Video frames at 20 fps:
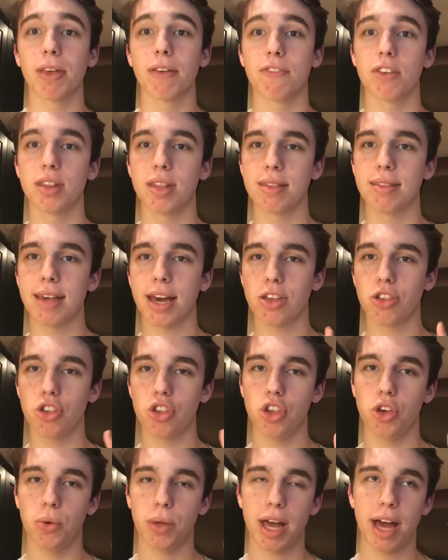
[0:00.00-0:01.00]
for this
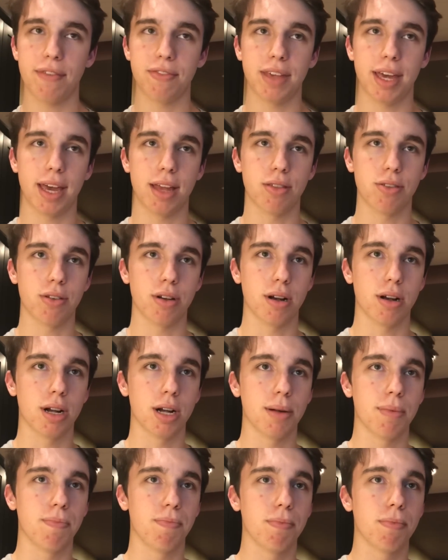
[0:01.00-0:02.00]
section, you will have to answer